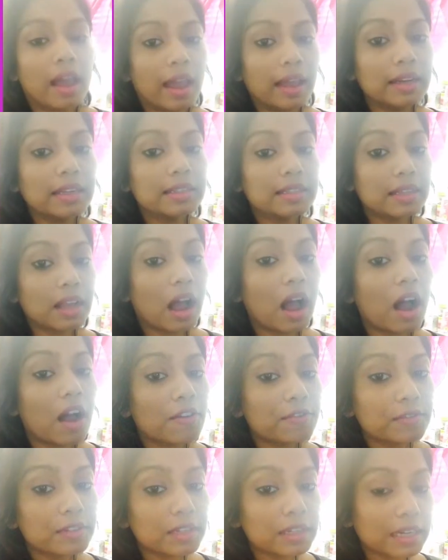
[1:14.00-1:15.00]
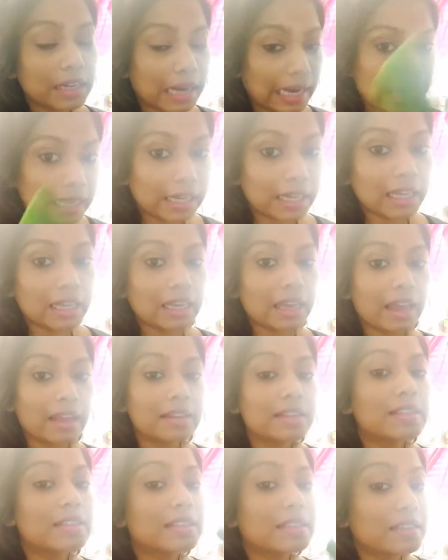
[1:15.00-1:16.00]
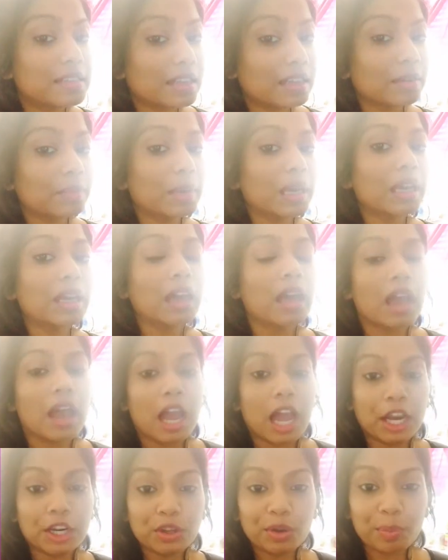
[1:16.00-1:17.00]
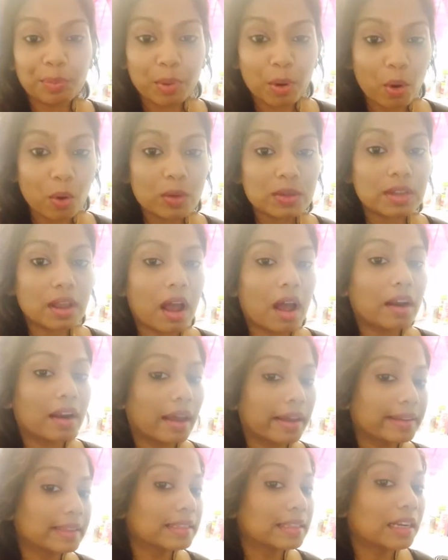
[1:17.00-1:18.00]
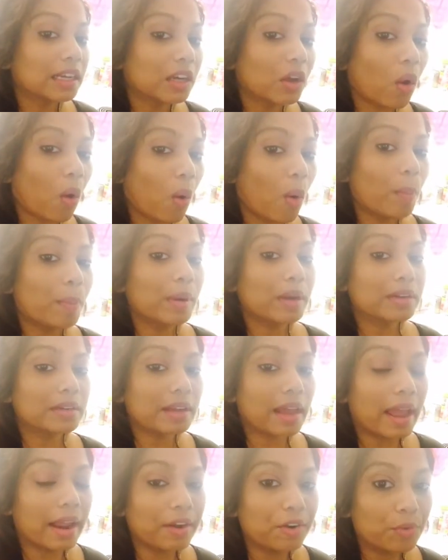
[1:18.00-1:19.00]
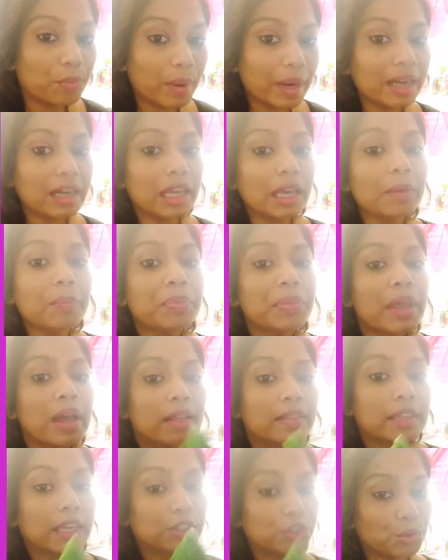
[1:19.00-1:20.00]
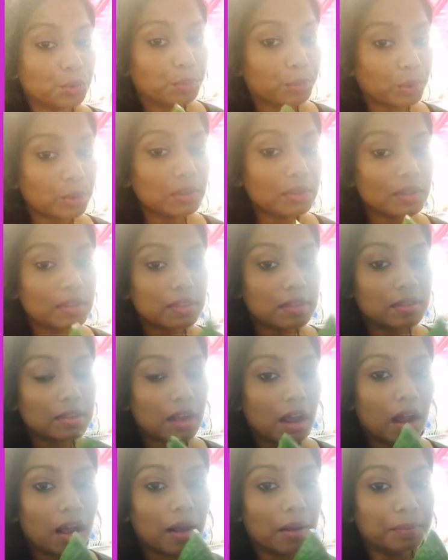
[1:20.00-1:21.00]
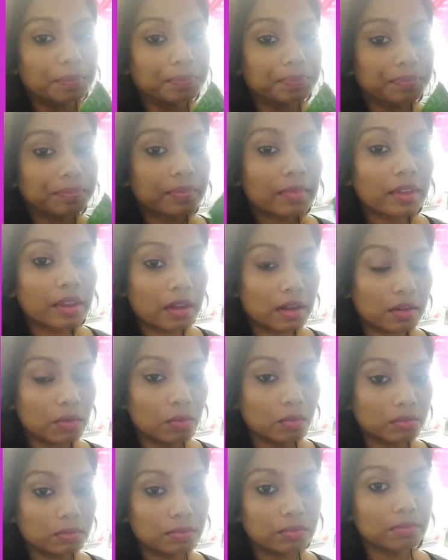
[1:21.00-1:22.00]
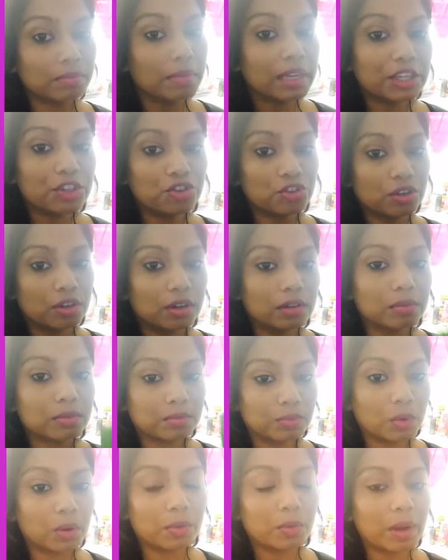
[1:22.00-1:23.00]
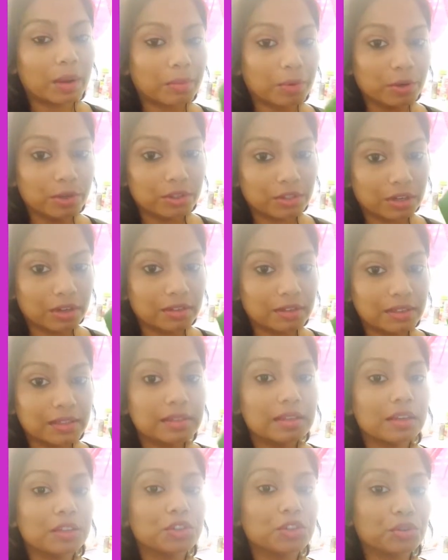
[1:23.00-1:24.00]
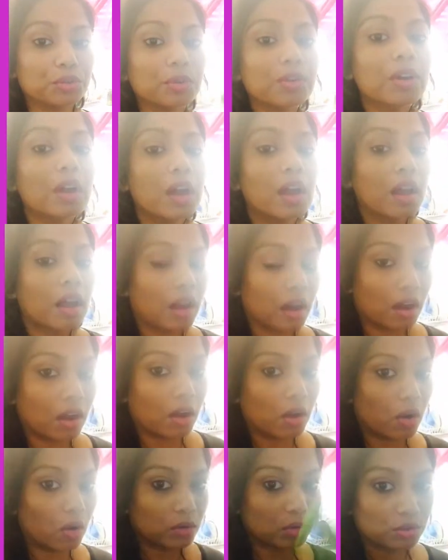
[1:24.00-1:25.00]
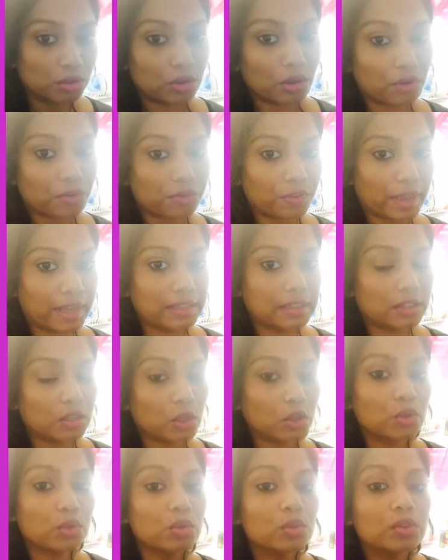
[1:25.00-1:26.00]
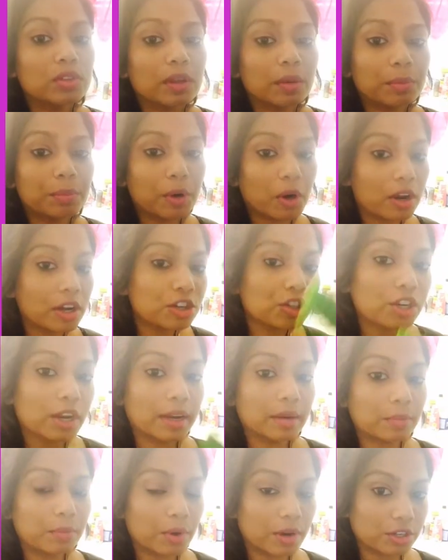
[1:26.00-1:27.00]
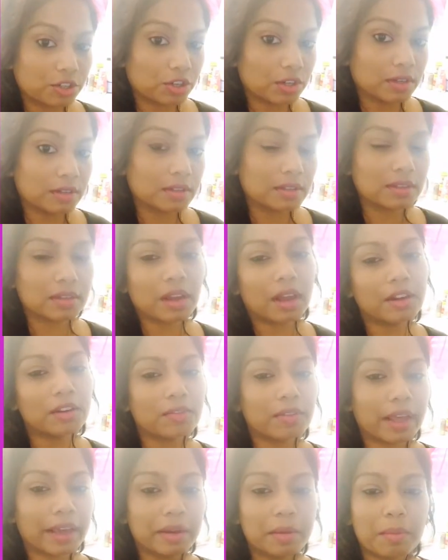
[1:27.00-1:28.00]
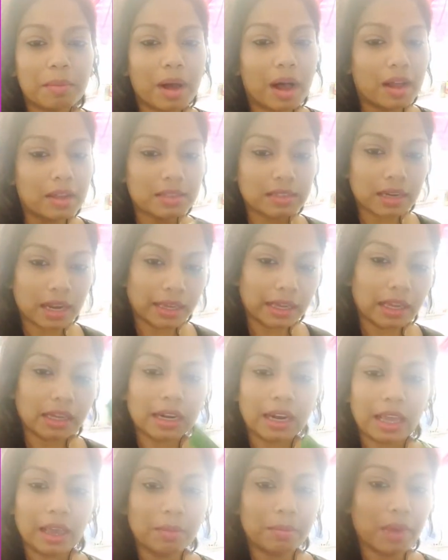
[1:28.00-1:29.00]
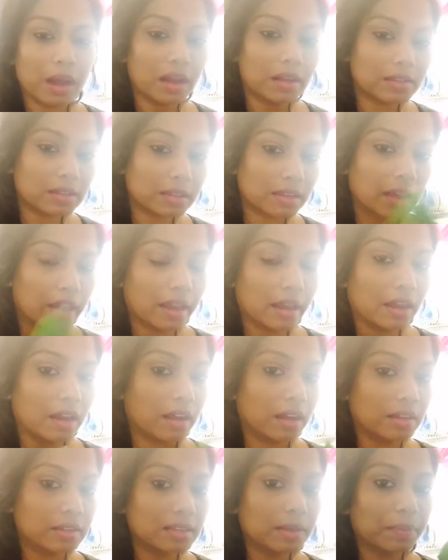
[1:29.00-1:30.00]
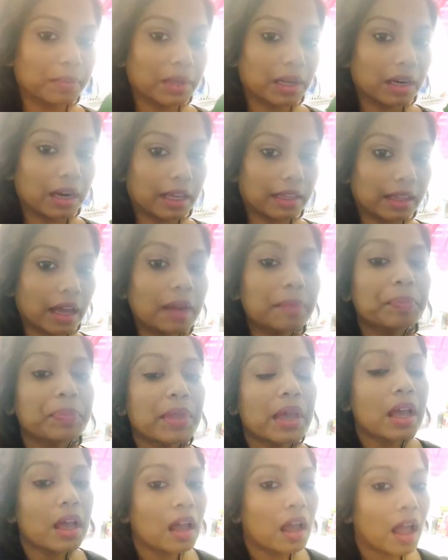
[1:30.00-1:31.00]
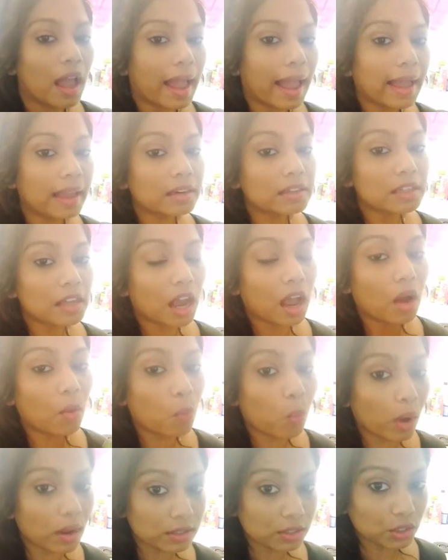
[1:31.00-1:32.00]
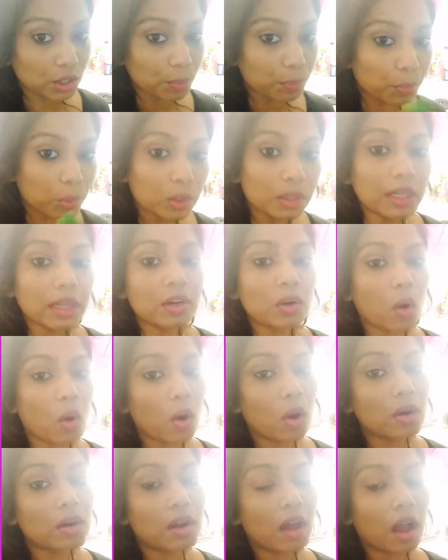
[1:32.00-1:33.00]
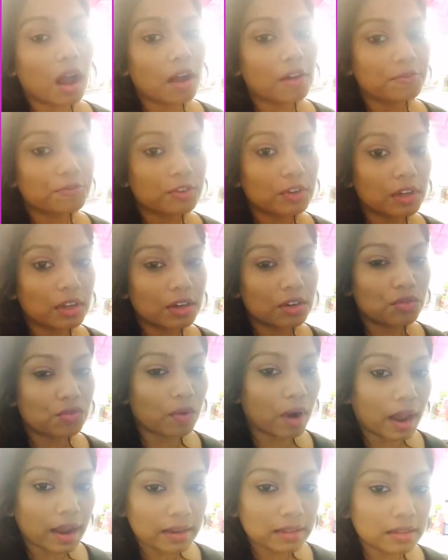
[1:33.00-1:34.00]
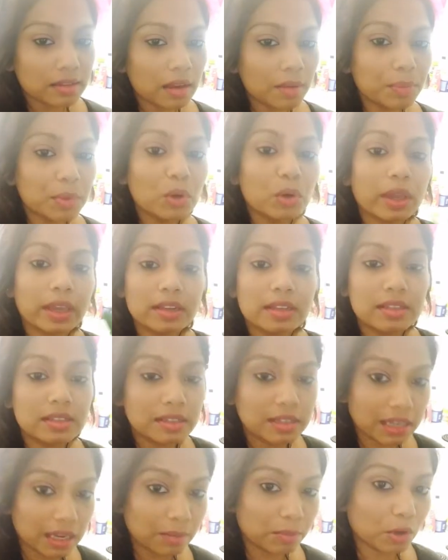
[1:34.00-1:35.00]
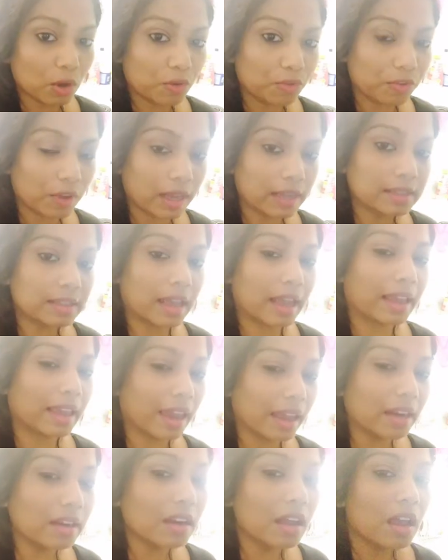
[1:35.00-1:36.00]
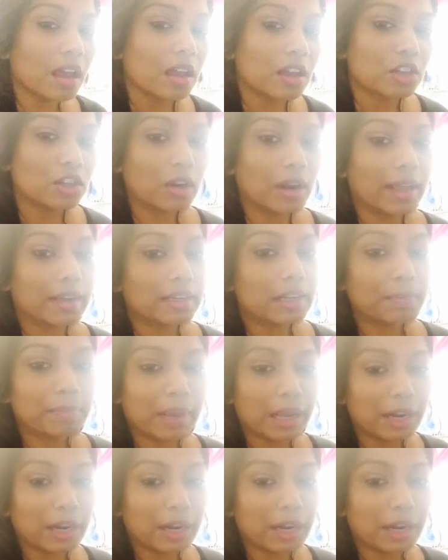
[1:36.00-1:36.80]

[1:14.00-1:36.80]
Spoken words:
And it's after cleaning and steaming and your pores are nicely opened and ready that you put this mixture, whatever I'm going to turn this into, onto your face. So you use a brush and brush it. It's kind of like a mask, like a clay mask, something like that. And once you put that on, after it dries up, you can steam your face again to let it